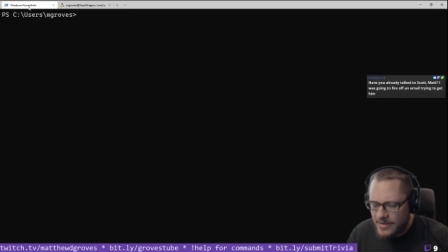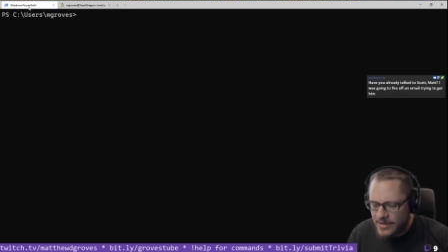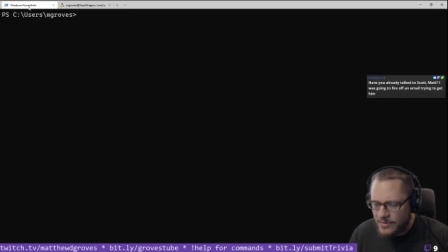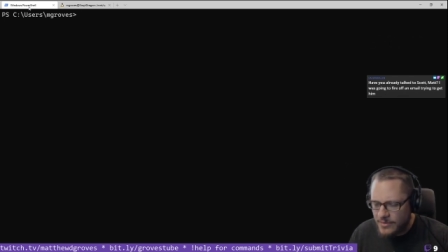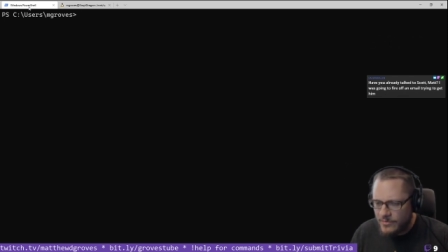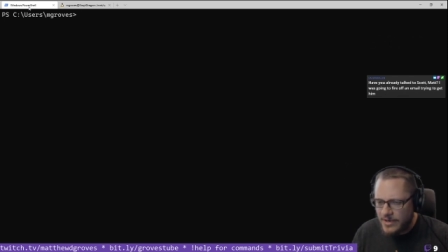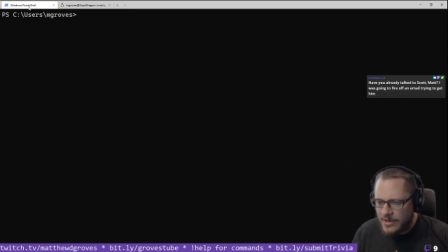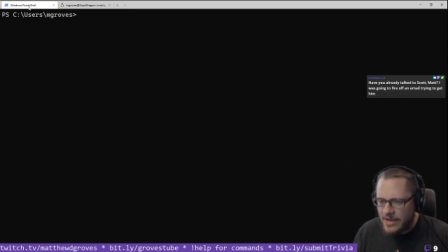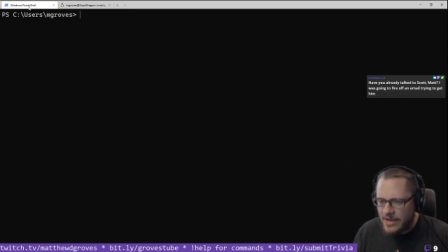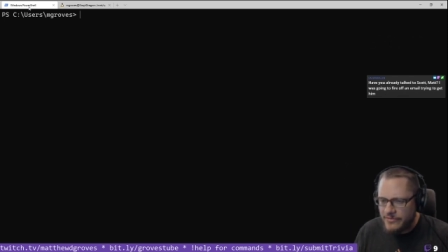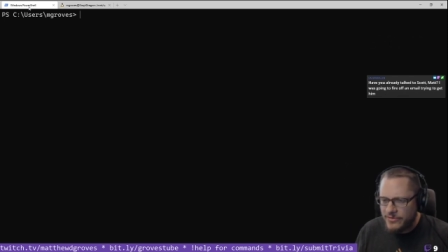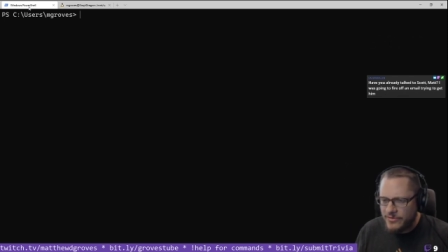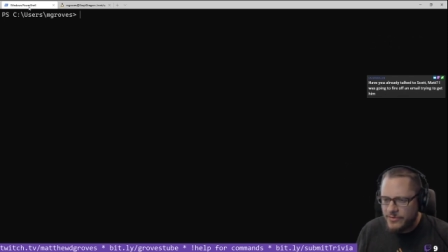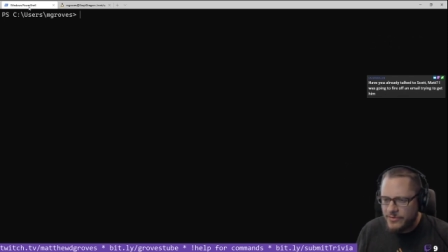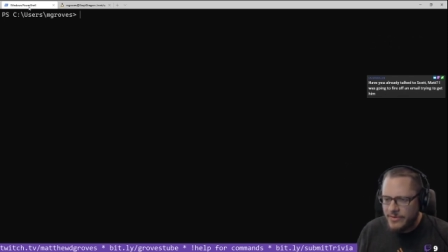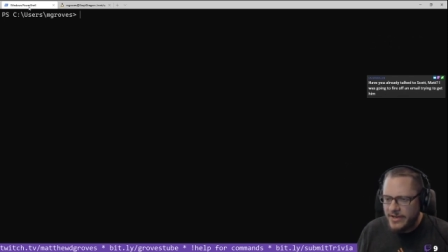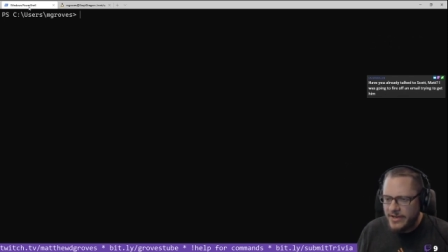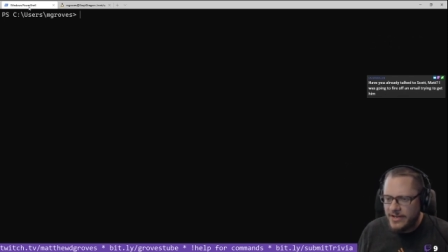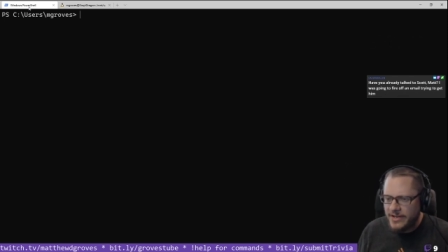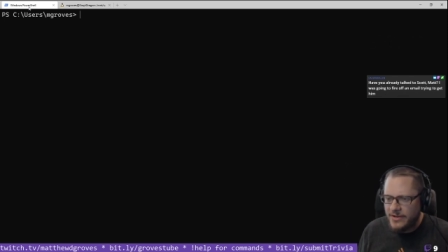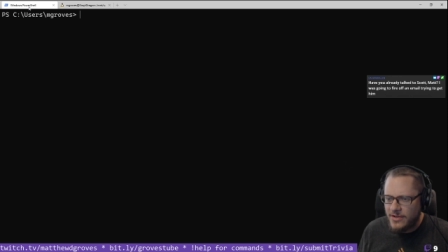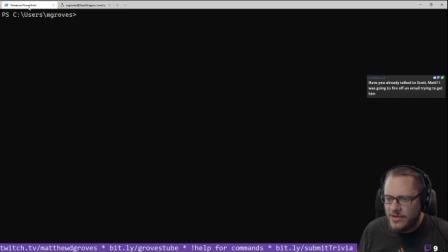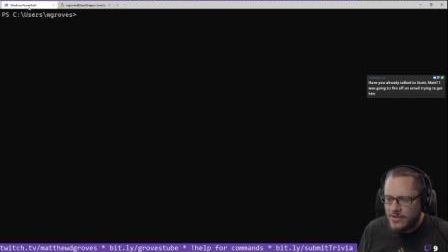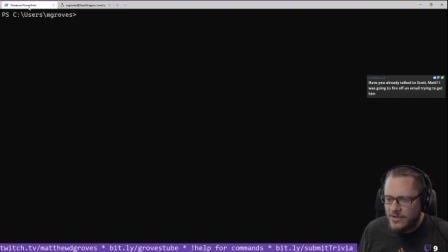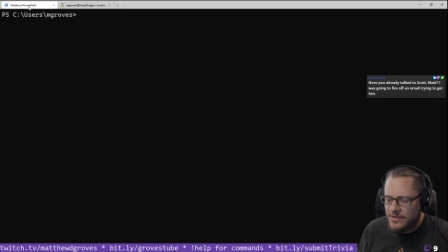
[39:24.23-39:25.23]
whatever, we
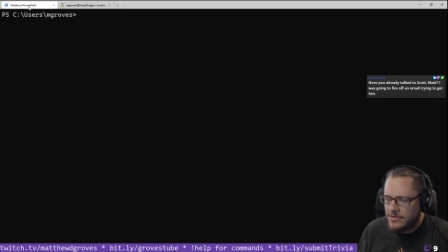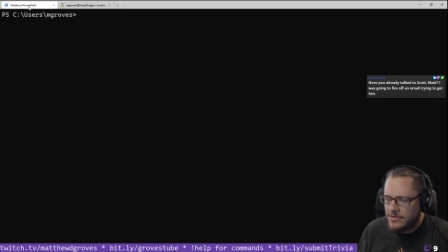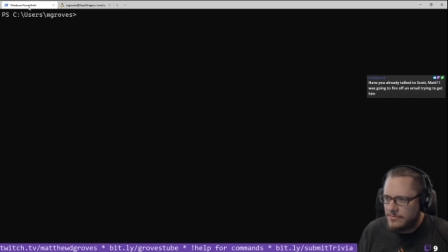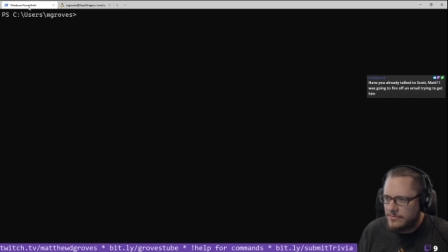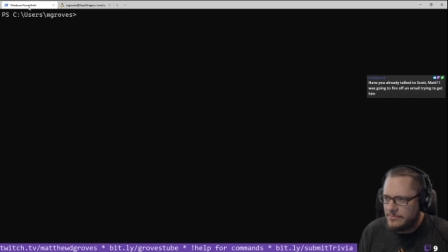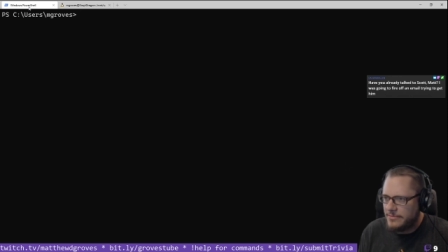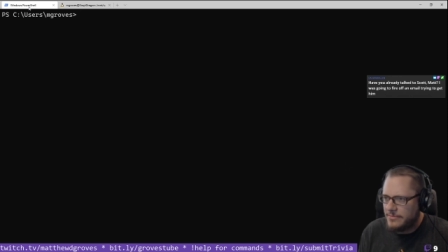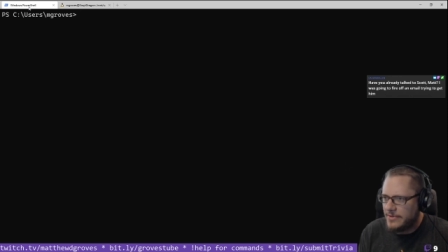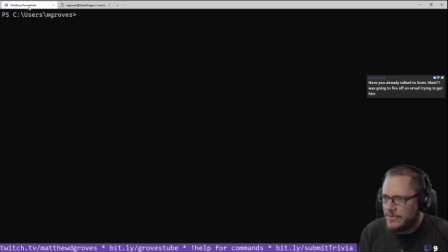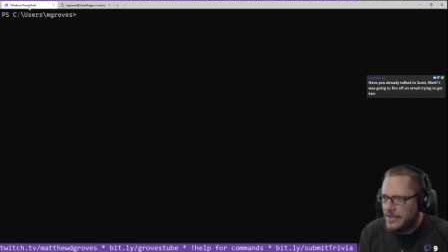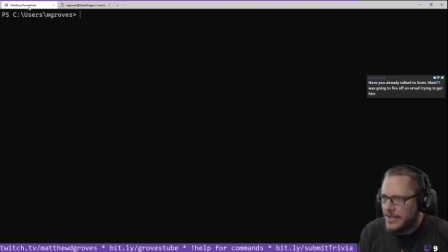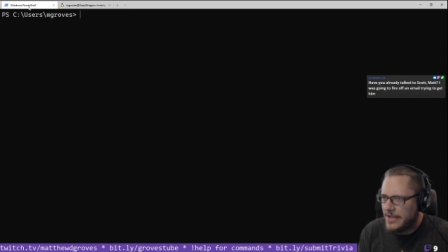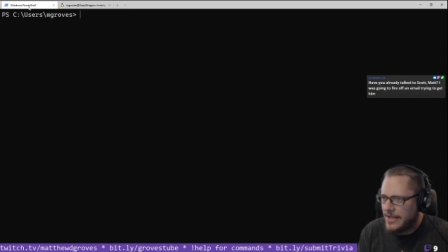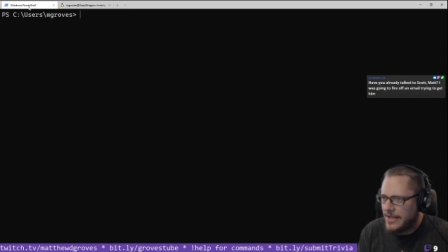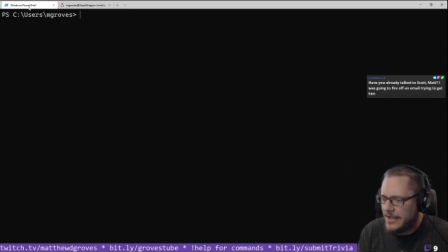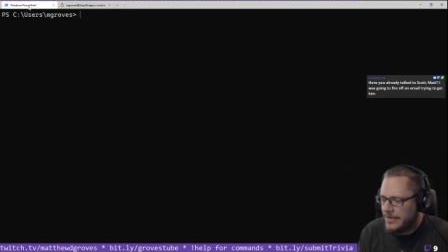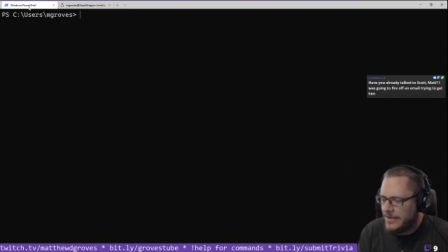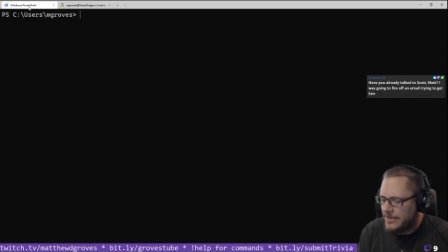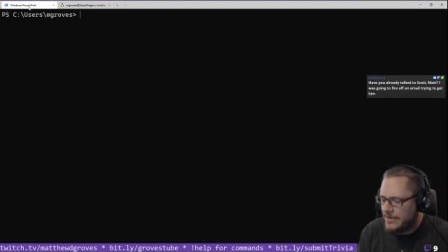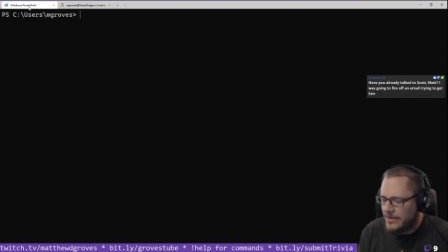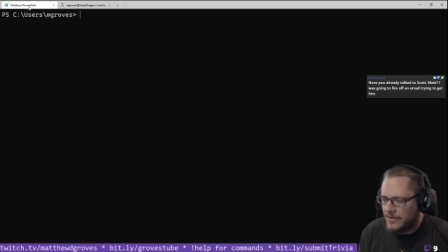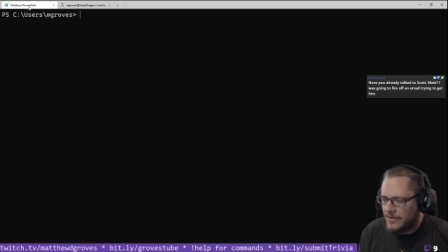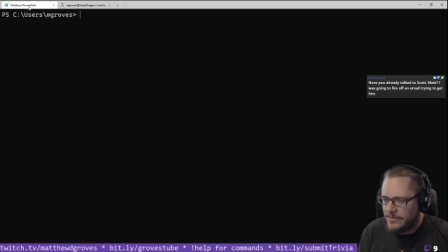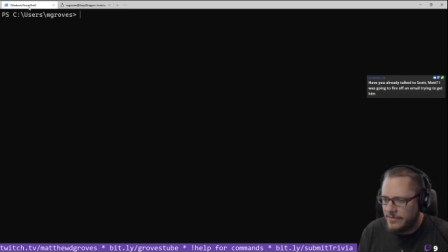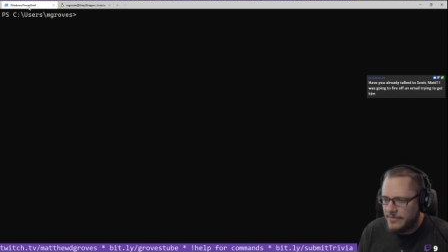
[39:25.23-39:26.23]
can all
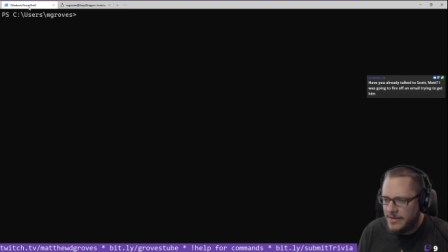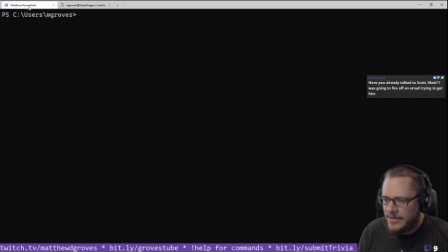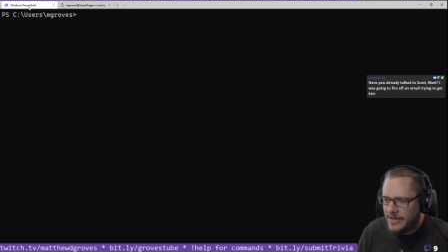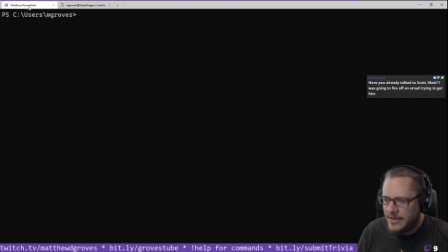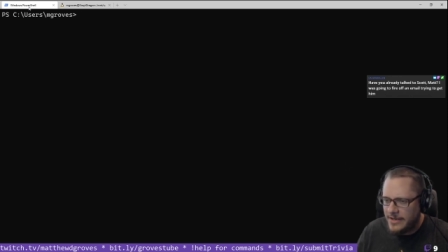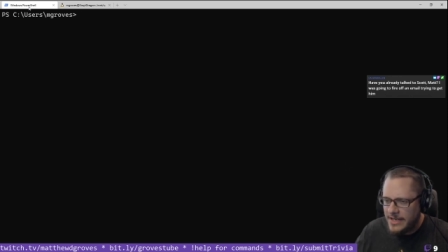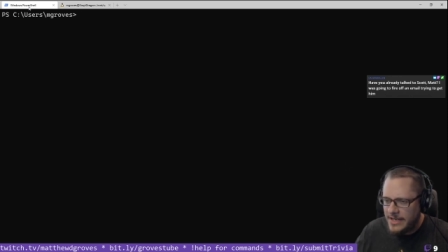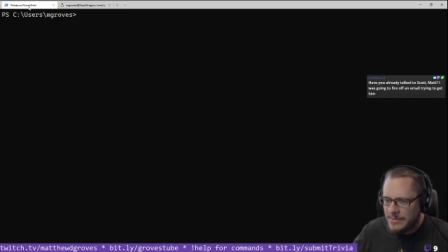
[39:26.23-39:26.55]
get an